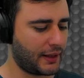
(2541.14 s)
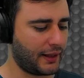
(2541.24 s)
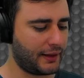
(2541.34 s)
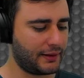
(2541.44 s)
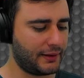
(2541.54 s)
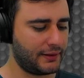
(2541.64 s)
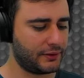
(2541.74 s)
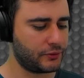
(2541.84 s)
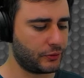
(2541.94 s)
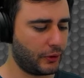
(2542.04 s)
And in
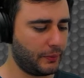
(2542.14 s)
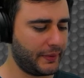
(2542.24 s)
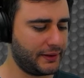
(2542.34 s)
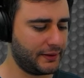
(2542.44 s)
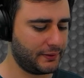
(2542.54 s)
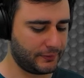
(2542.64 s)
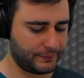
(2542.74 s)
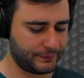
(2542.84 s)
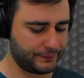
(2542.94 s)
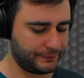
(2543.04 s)
the draw method,
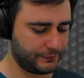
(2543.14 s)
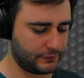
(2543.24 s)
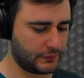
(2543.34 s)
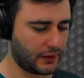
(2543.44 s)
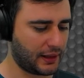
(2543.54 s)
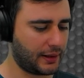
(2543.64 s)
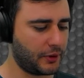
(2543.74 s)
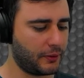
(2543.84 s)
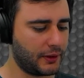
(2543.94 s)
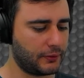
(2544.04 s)
I'm
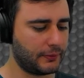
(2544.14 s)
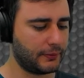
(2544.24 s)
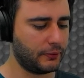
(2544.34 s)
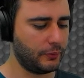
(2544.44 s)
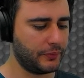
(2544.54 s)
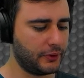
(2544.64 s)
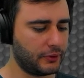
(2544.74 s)
going to loop